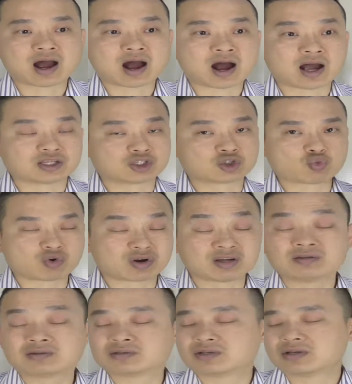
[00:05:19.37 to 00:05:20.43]
I just want
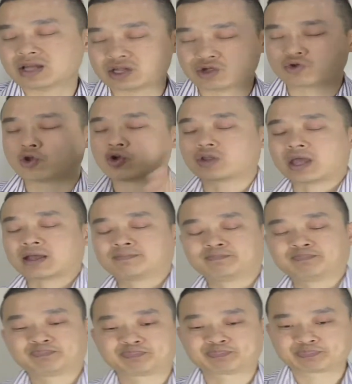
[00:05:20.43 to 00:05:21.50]
to let you know that.
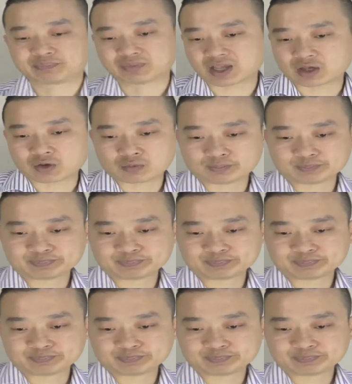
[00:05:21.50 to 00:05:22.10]
Thank you.